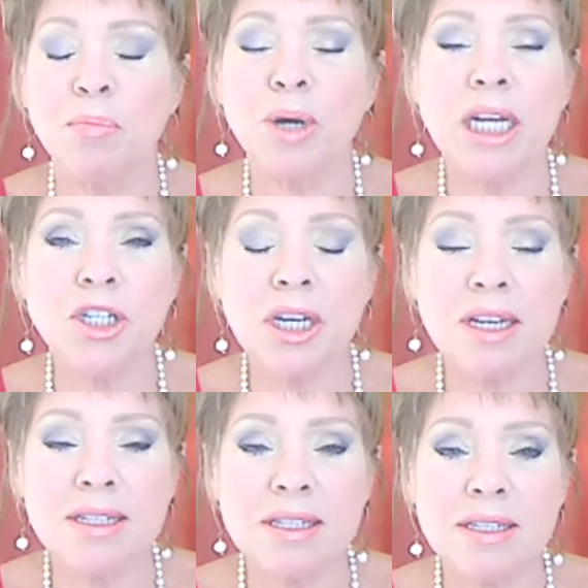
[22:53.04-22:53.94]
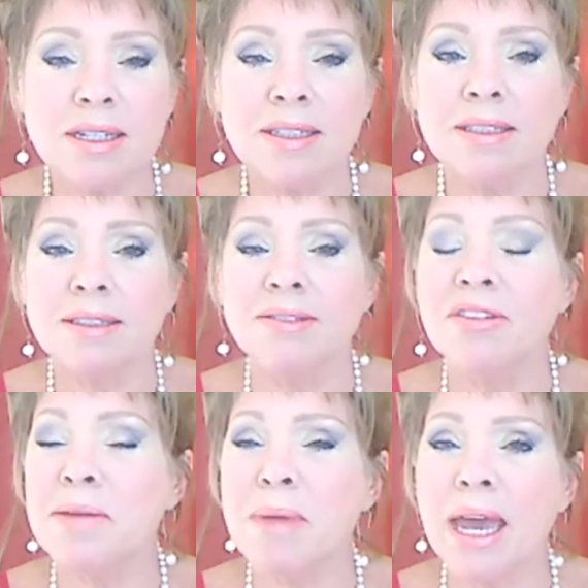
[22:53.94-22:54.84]
precious
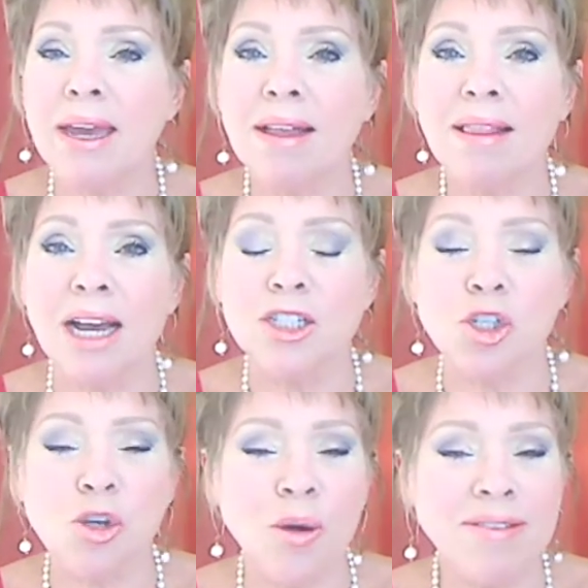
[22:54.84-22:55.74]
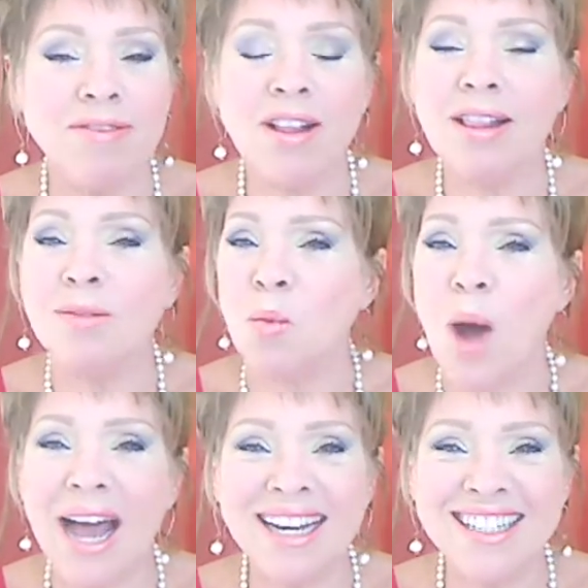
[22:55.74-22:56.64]
female, a joyful,
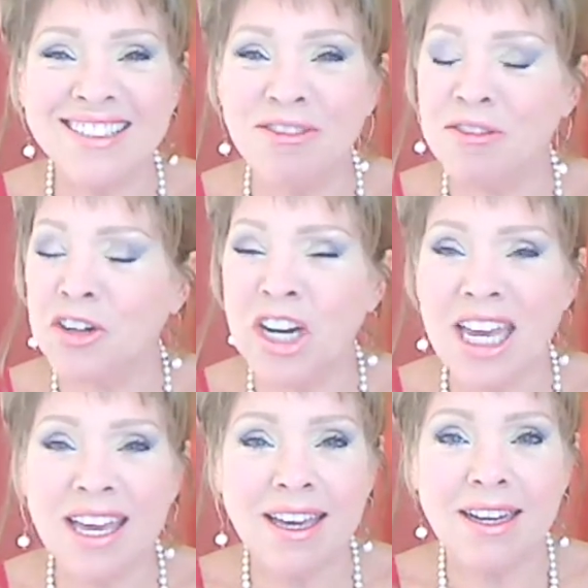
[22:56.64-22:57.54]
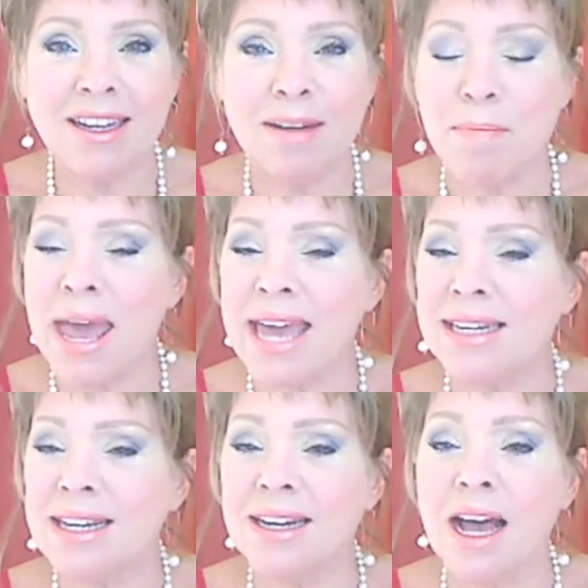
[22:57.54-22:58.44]
wild, free
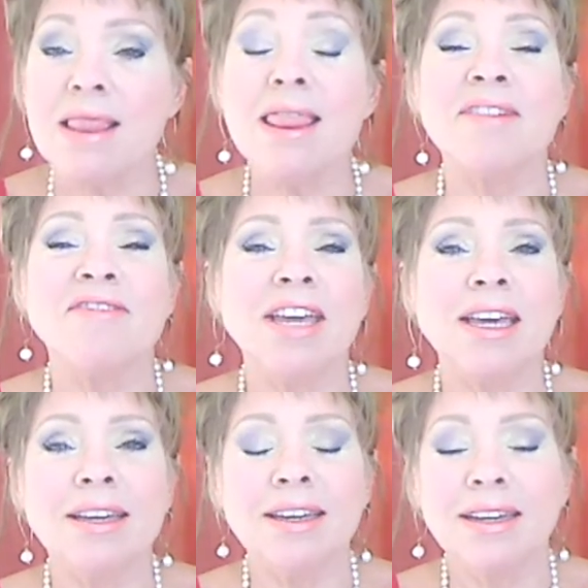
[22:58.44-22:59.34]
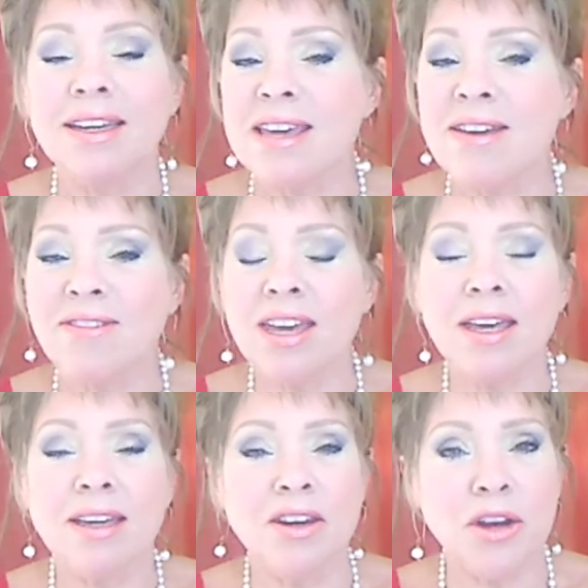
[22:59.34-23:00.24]
maiden, a loving,
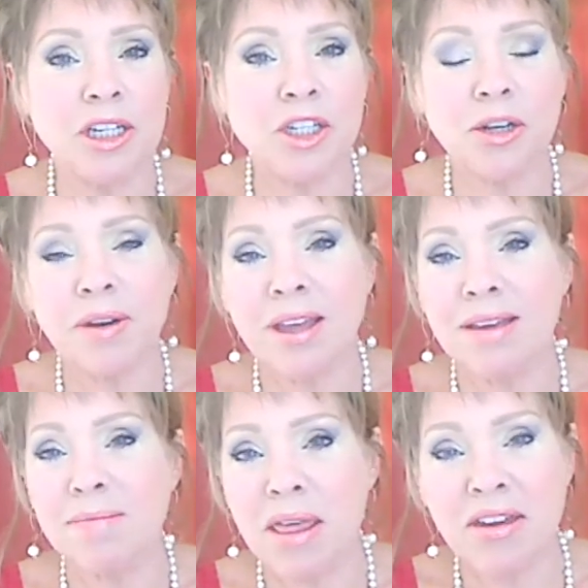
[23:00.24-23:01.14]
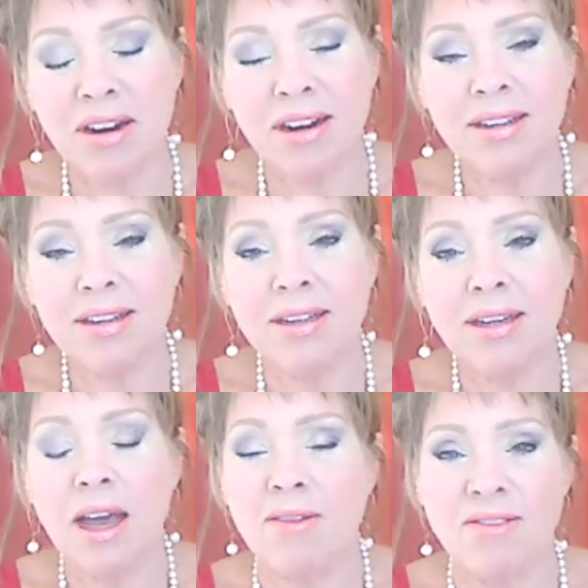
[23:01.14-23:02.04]
giving, nurturing mother,
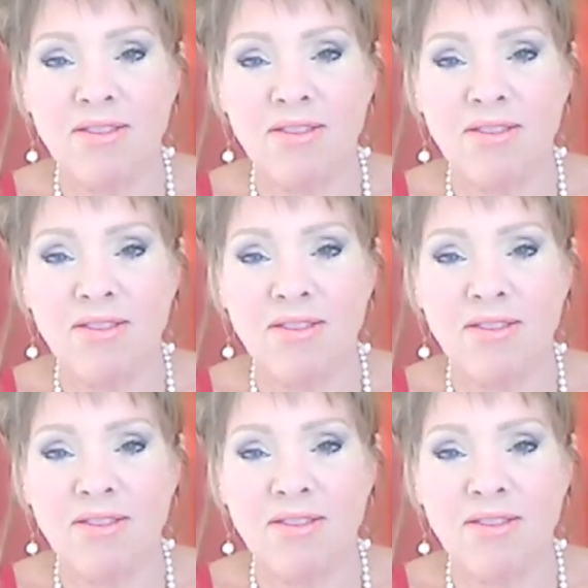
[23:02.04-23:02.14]
a